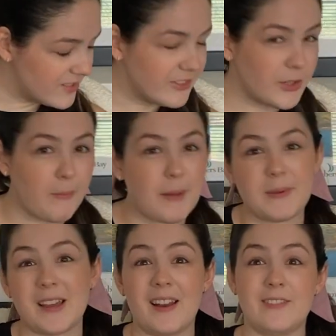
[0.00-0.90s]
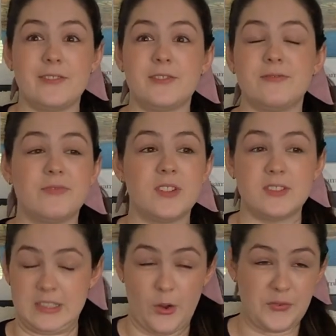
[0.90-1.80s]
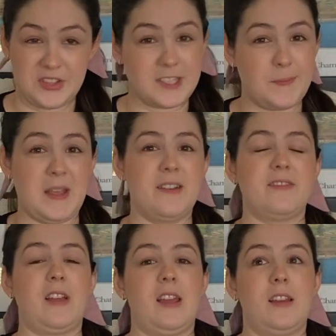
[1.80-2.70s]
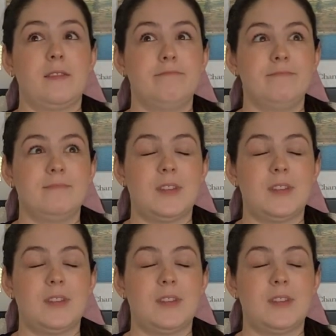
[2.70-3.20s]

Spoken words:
This video might be kind of over the span of like